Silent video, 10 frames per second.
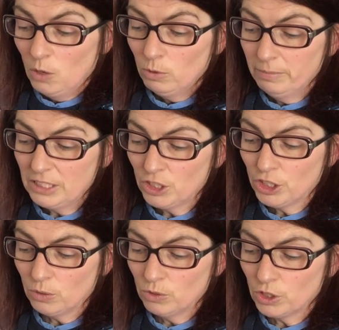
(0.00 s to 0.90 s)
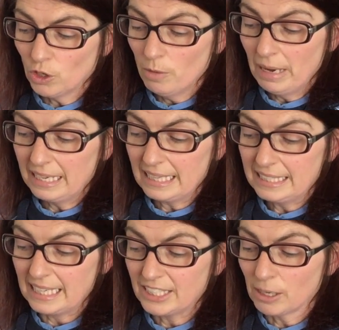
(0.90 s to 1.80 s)
When Mr. Jones saw my little
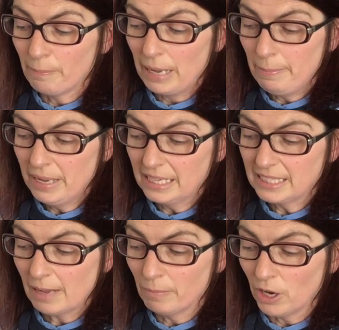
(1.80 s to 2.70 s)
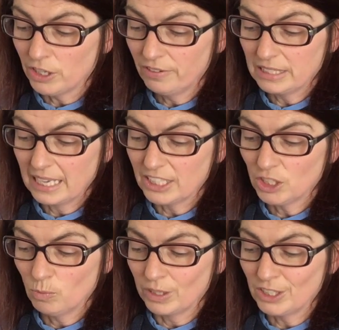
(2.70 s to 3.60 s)
sister peeping at him out of his
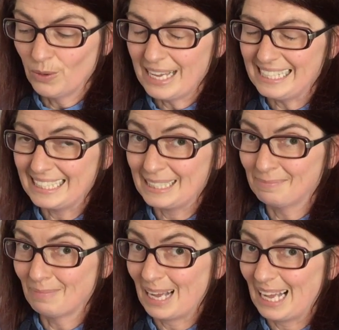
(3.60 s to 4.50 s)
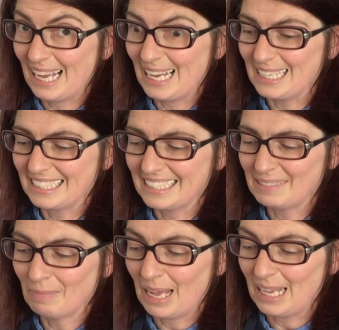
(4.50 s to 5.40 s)
kitchen window, he smiled and
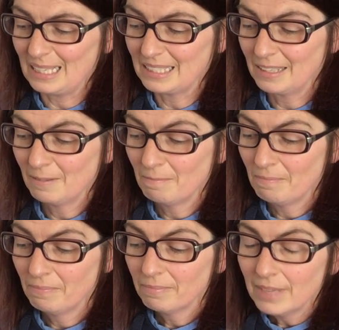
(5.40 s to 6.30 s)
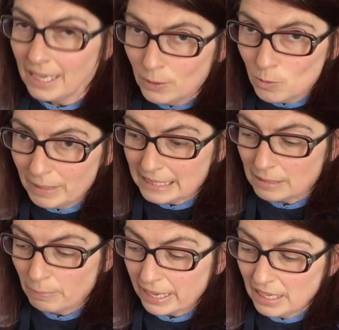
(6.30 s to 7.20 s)
smiled. Hello,
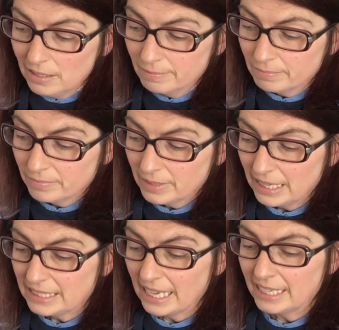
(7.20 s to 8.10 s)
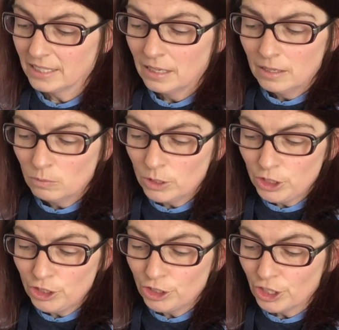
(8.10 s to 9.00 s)
Mrs. Pickle, he said, what are
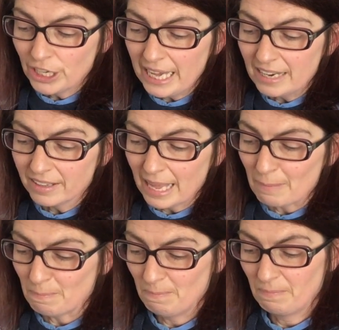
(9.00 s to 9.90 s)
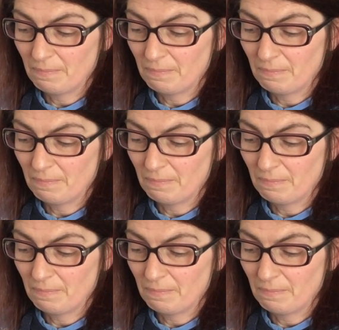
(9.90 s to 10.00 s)
you doing here then?